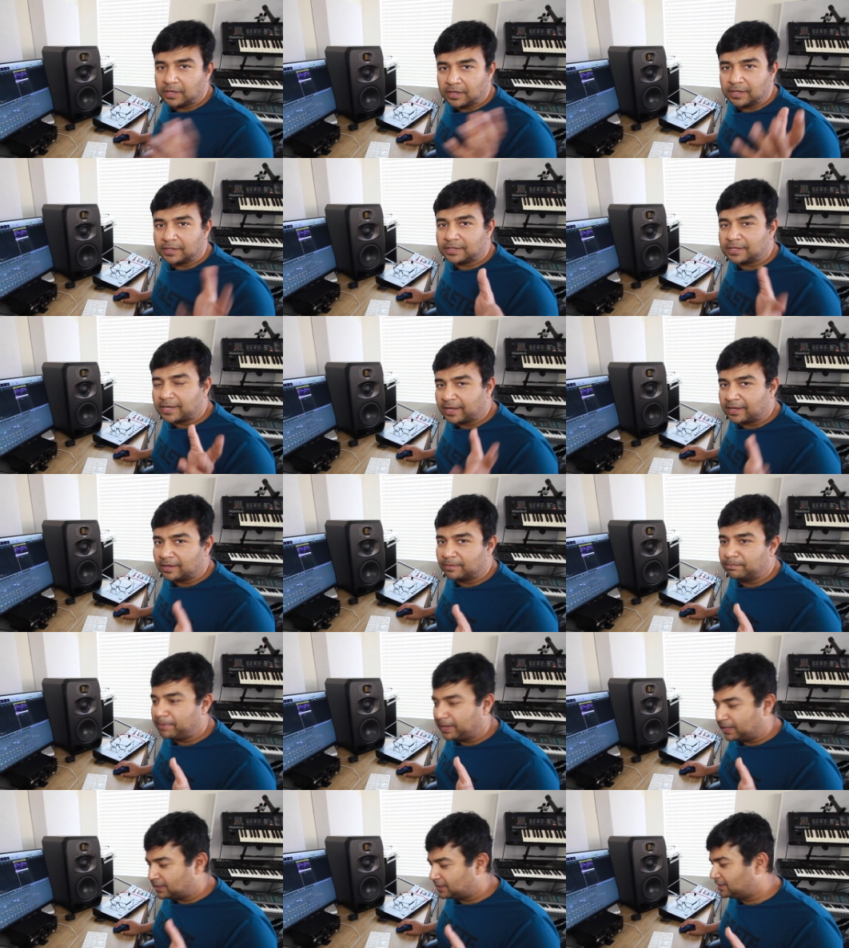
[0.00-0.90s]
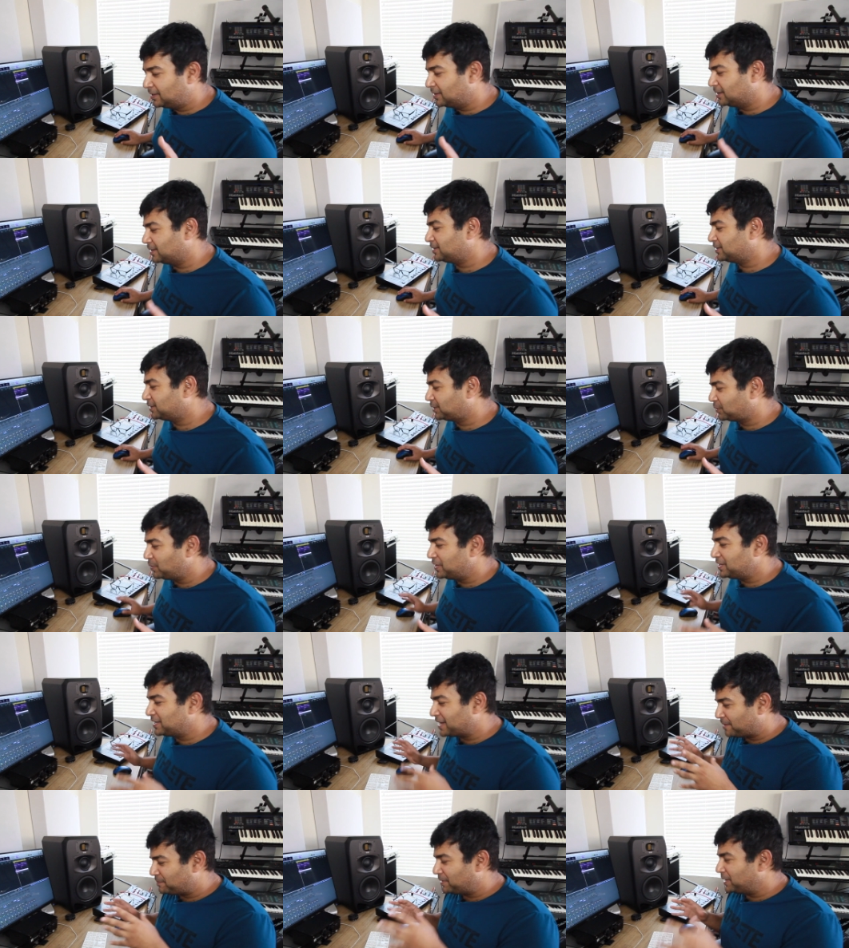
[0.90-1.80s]
can hear it's like a big
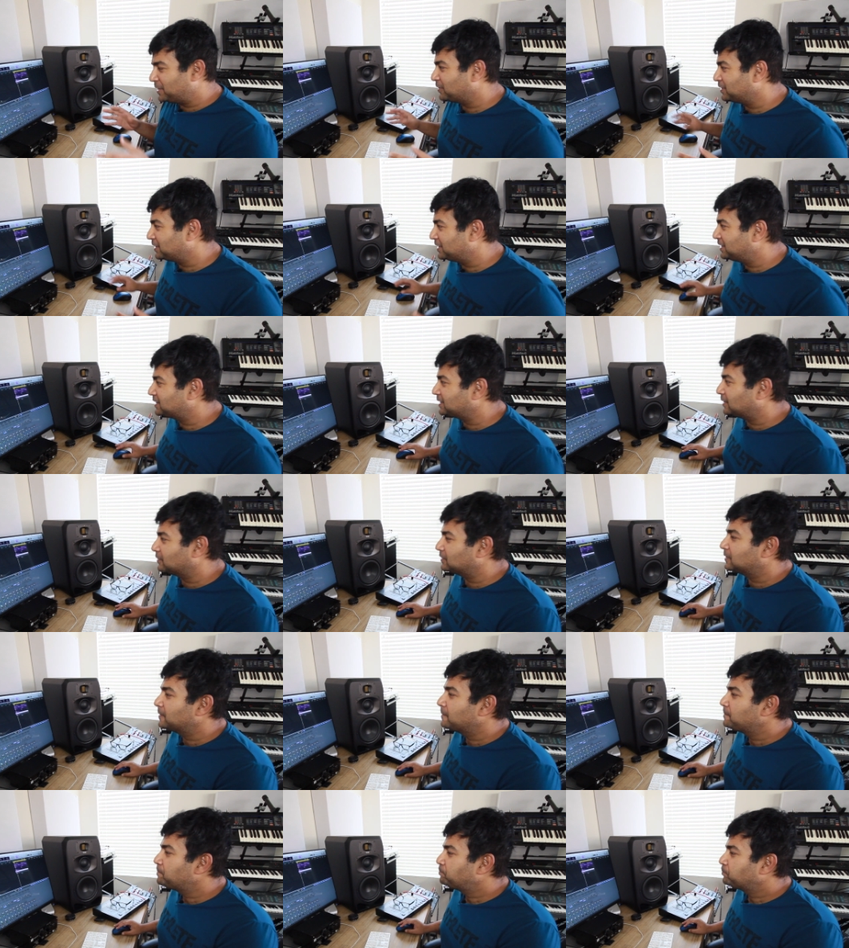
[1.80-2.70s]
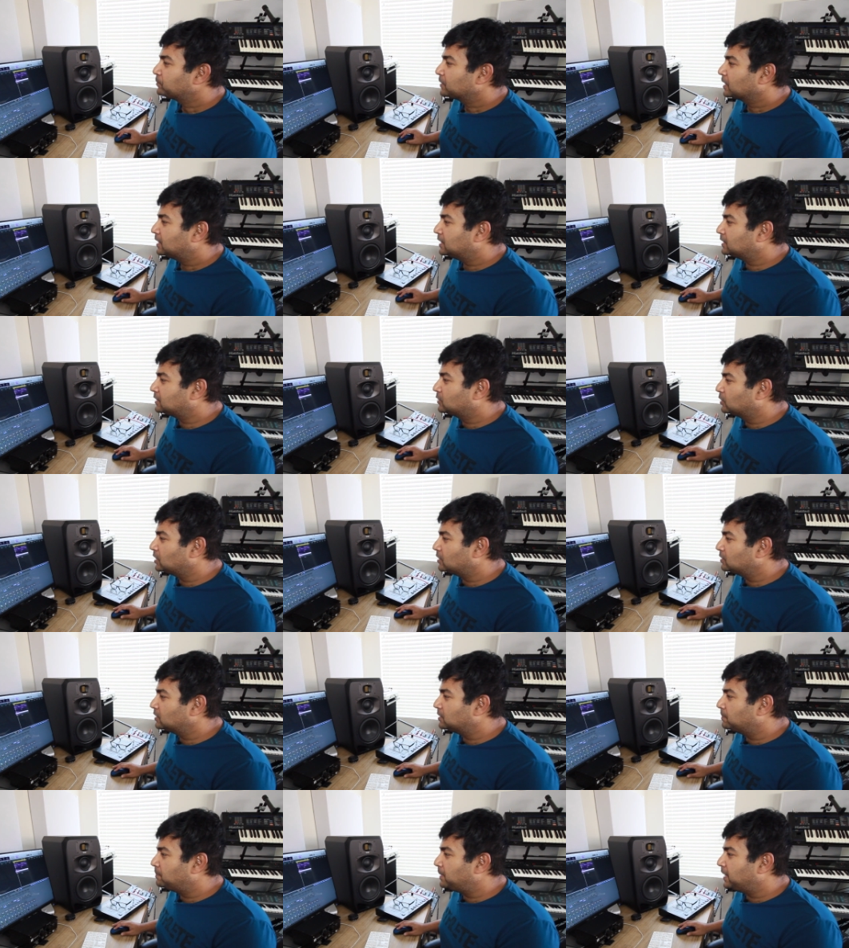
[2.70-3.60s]
squeeze happening on these sounds. Let's go
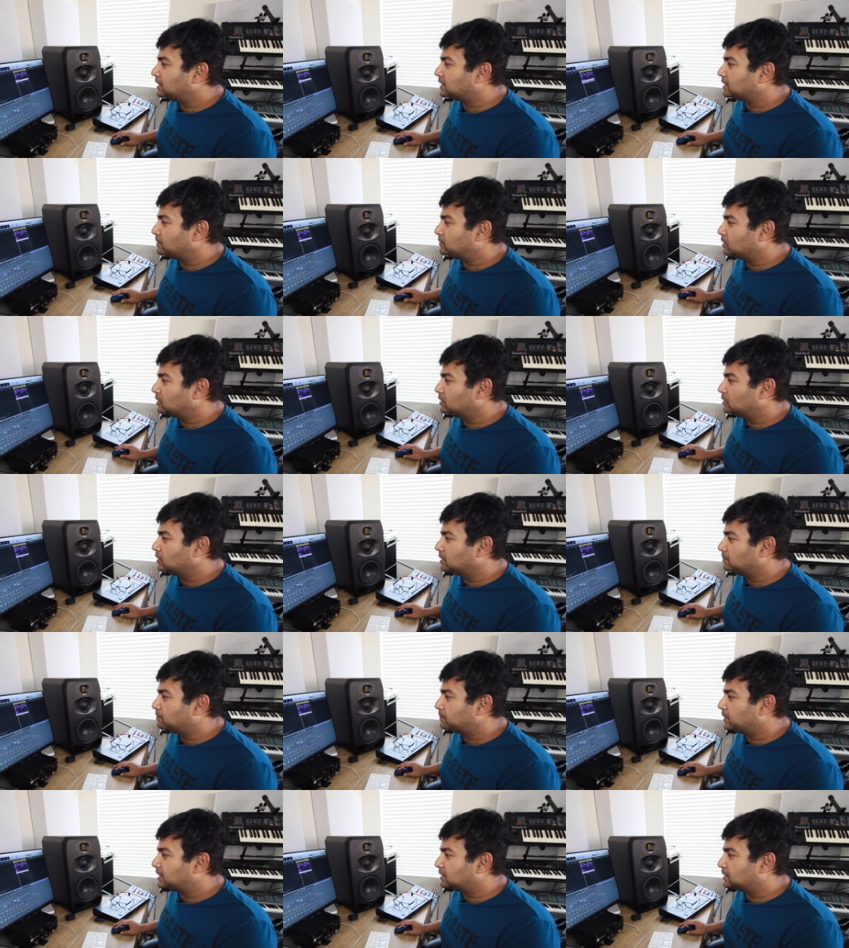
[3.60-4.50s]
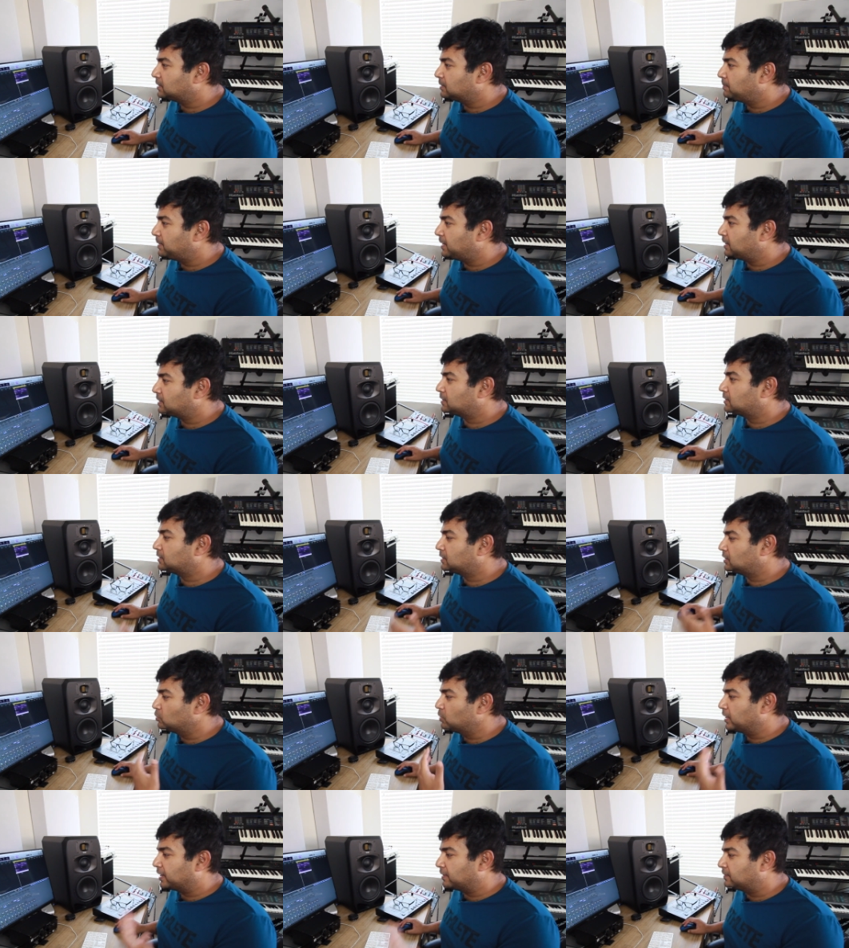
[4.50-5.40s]
down to the bass. I'm not going to compress the bass
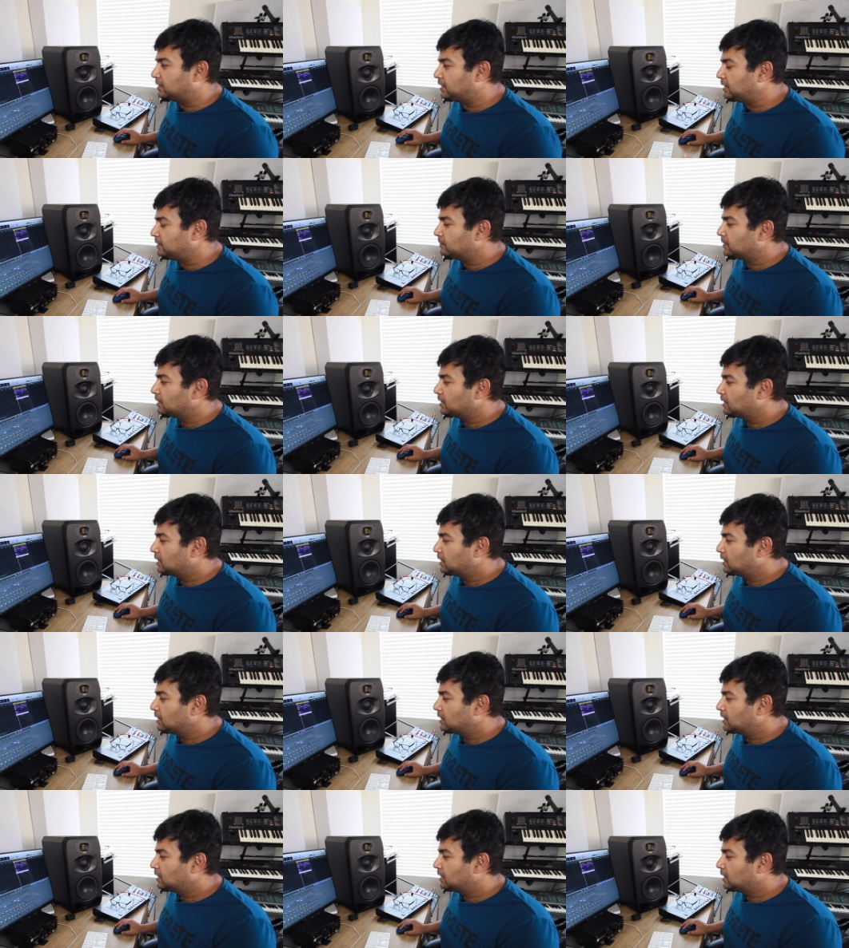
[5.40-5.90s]
too heavily.